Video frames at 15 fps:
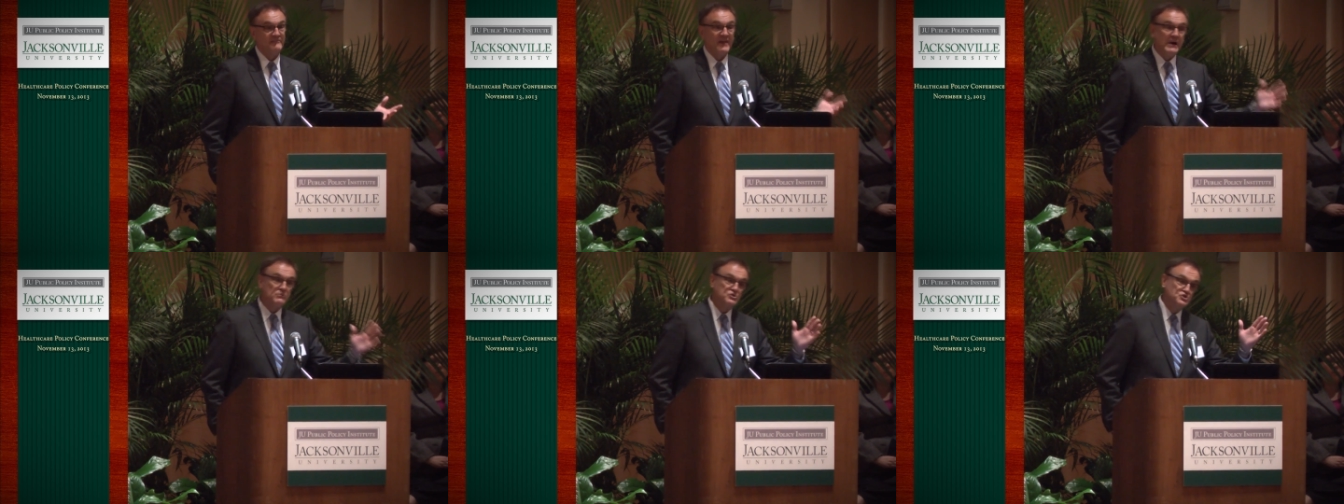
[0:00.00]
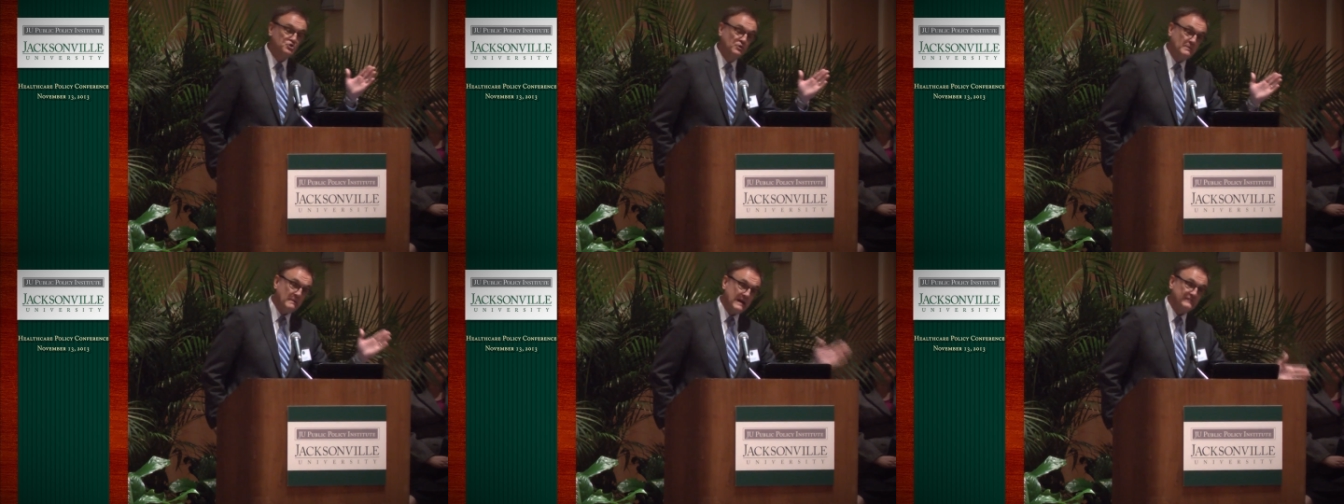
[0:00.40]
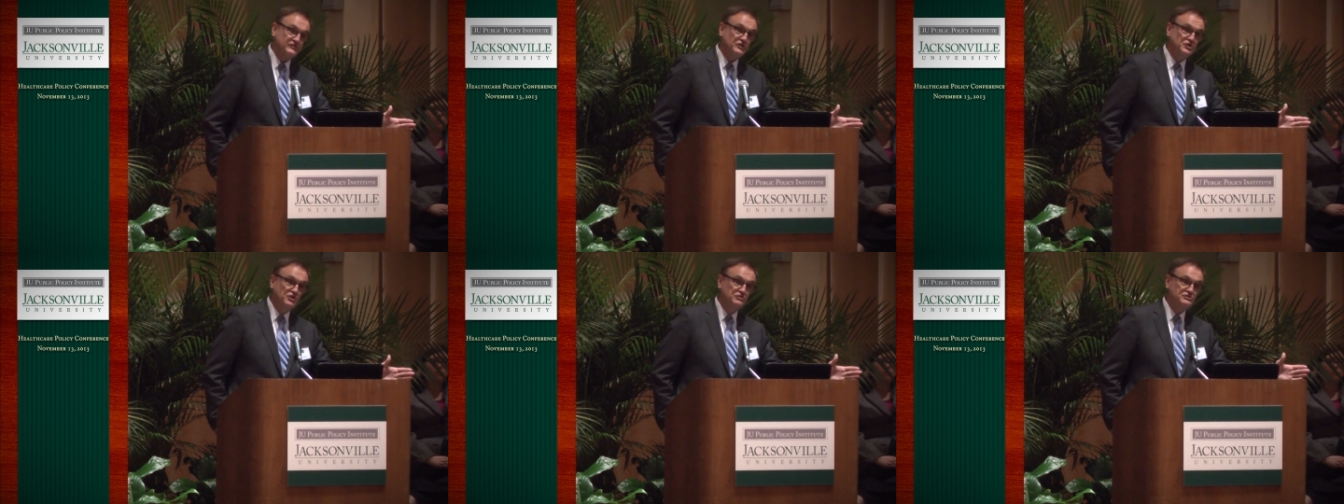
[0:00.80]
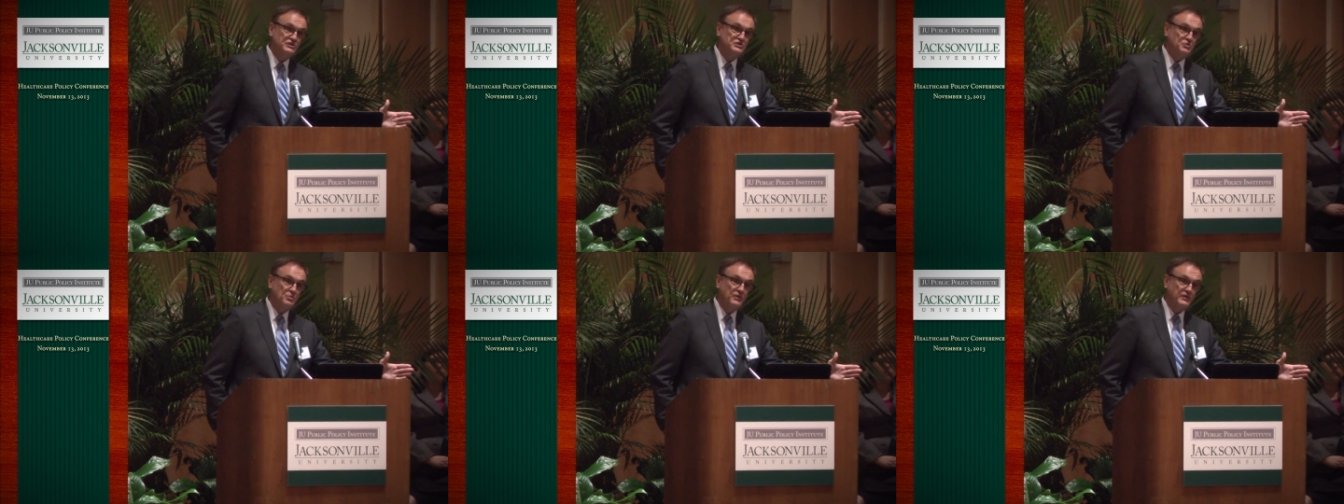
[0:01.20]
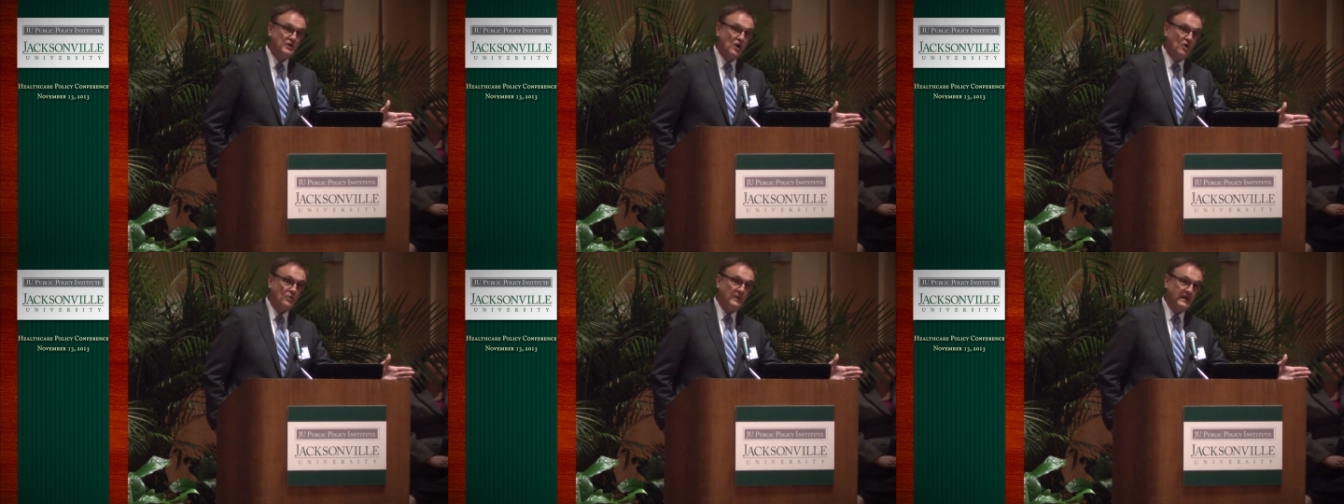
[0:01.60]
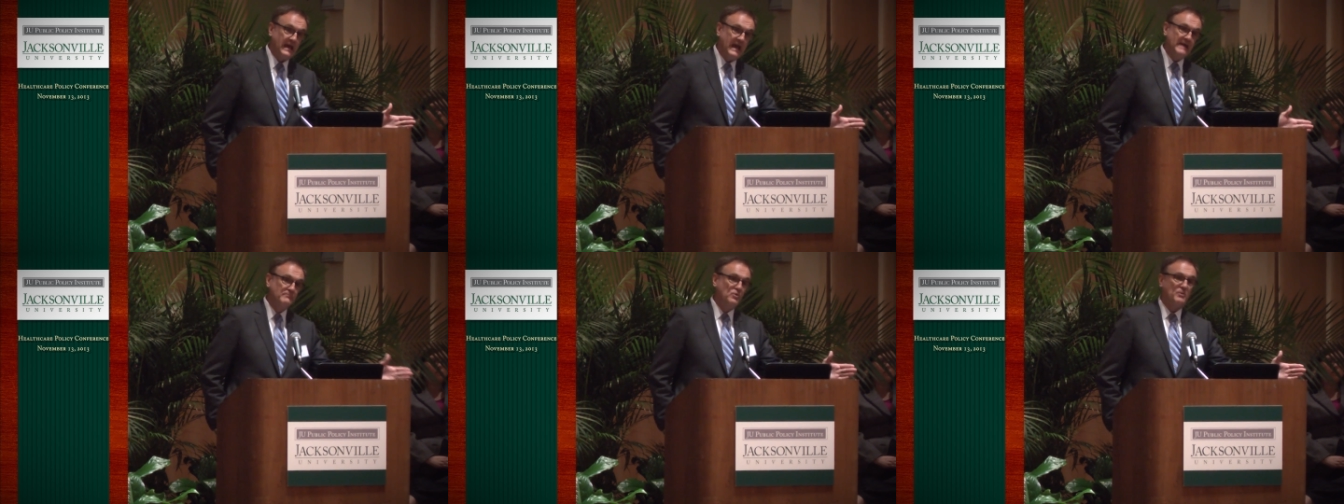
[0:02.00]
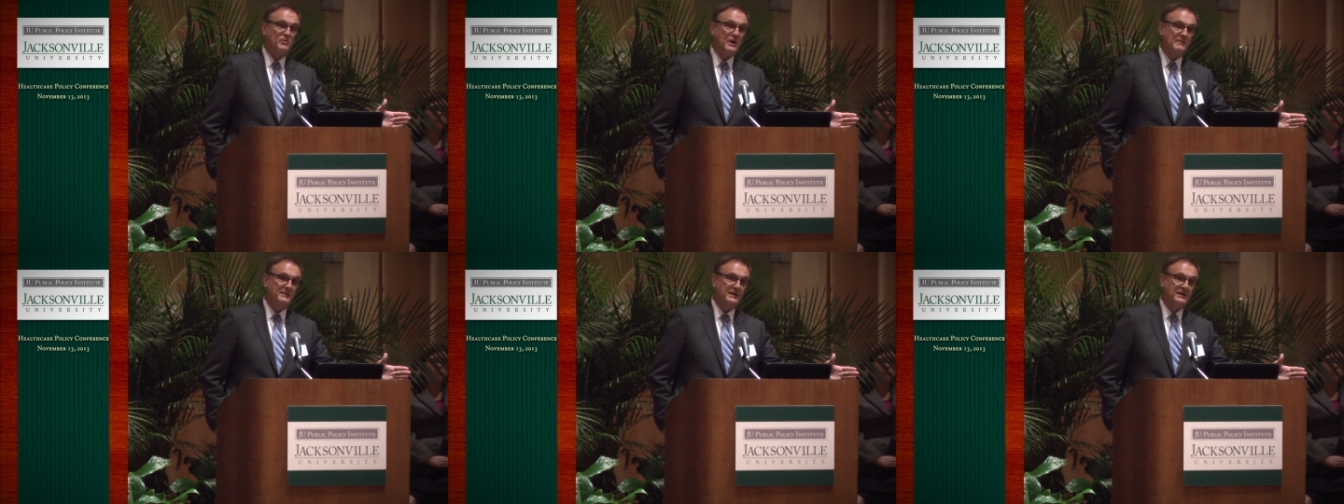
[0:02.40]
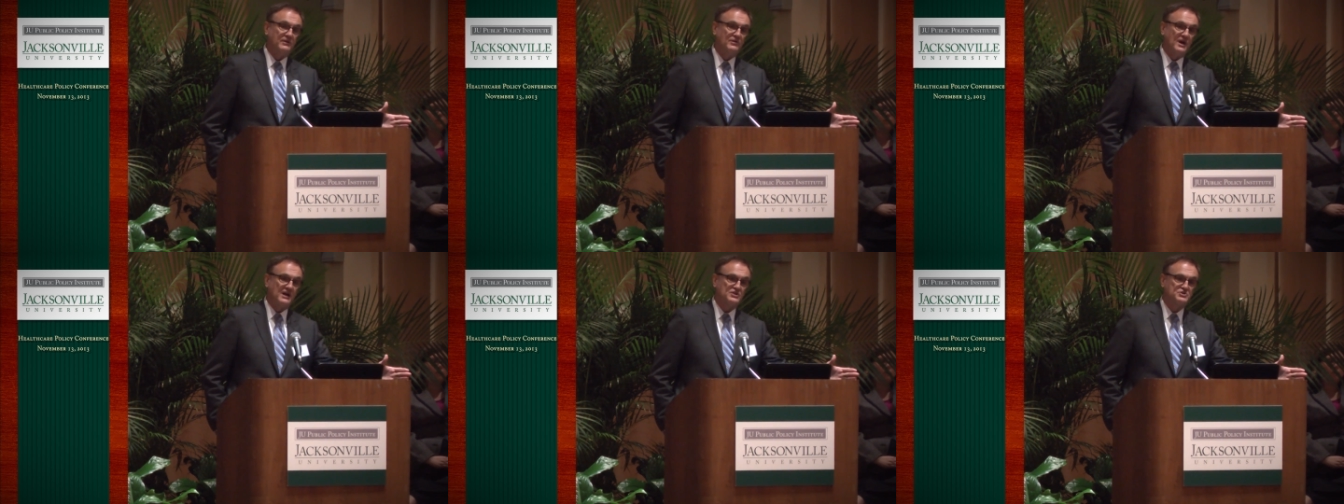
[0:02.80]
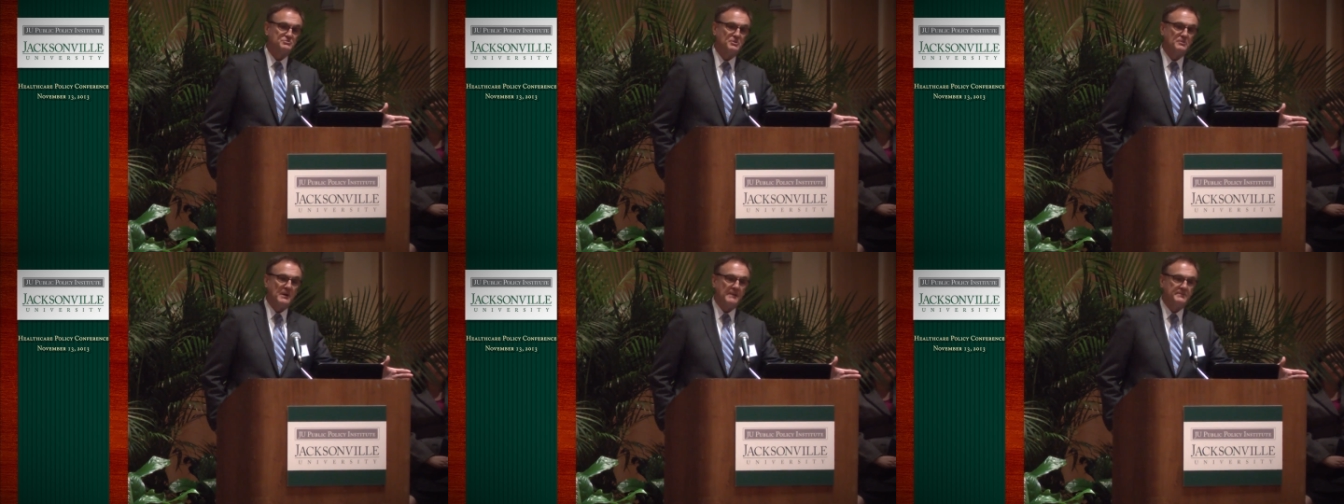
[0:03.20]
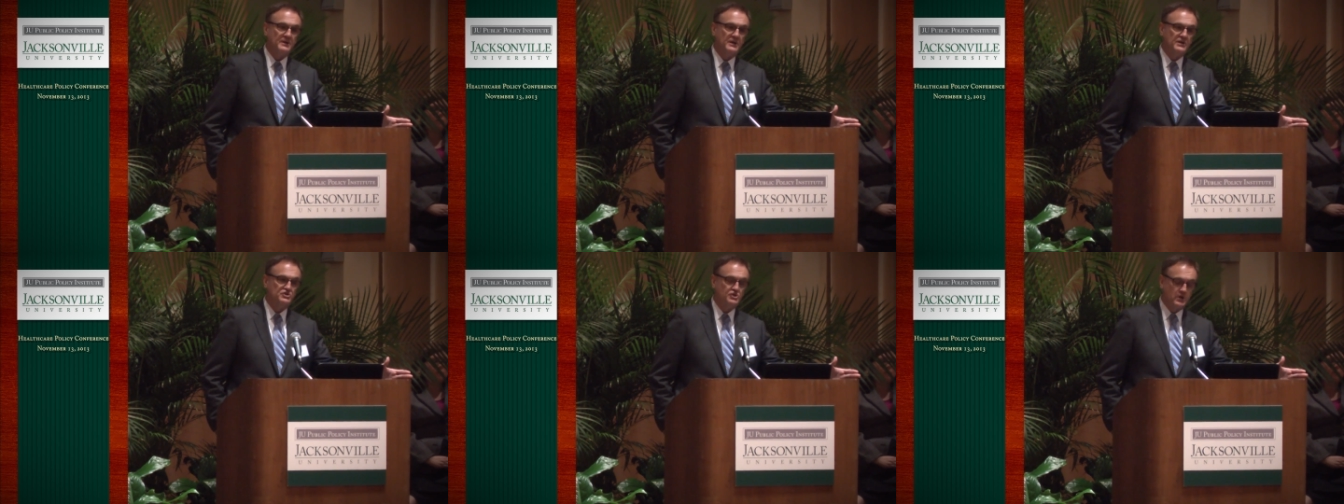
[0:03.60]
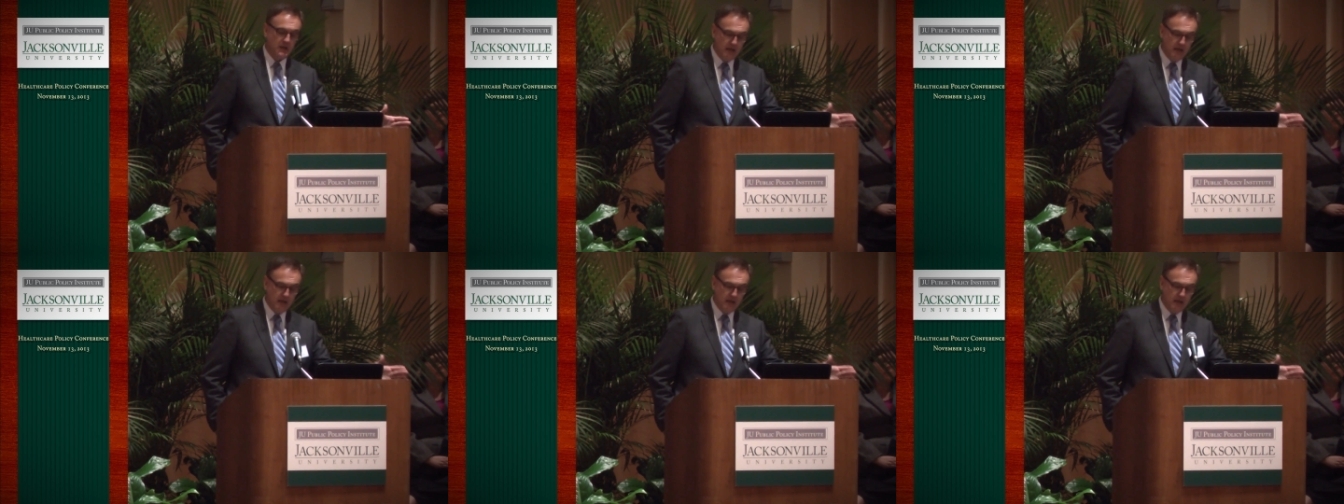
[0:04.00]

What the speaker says: if that was true in Massachusetts, where they already had more primary care doctors per population,